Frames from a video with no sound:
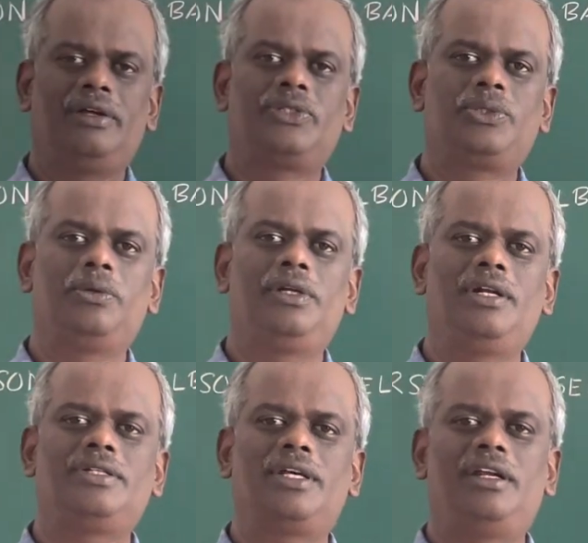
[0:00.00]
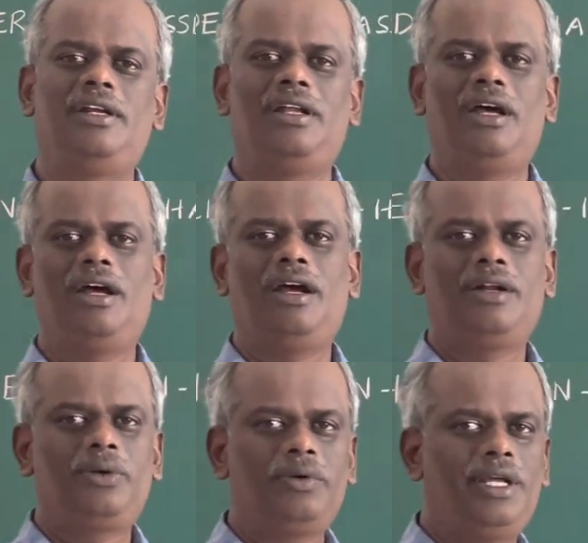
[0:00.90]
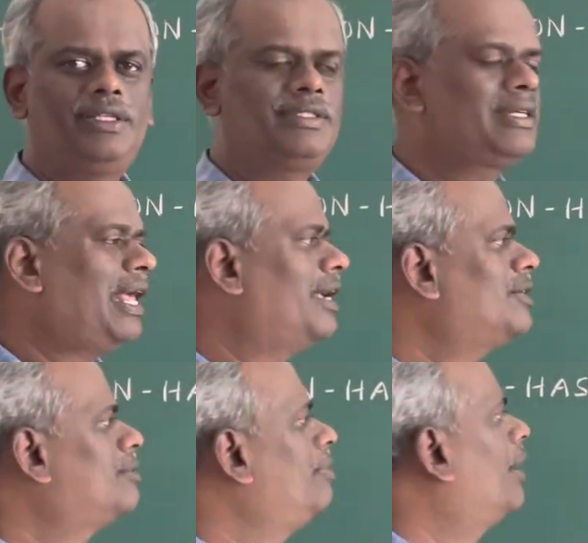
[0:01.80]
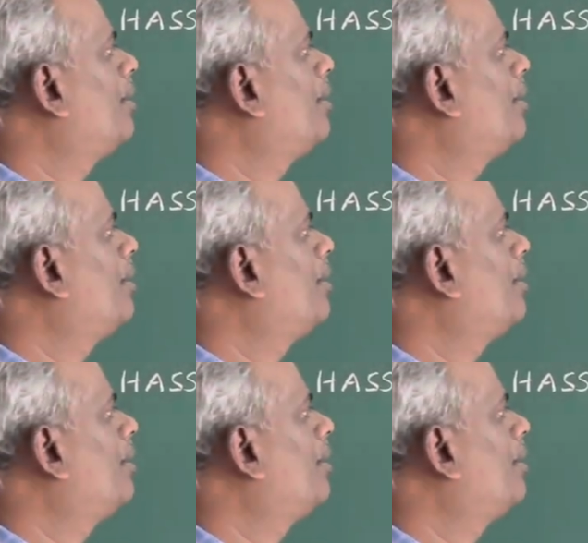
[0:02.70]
students, and today's class we are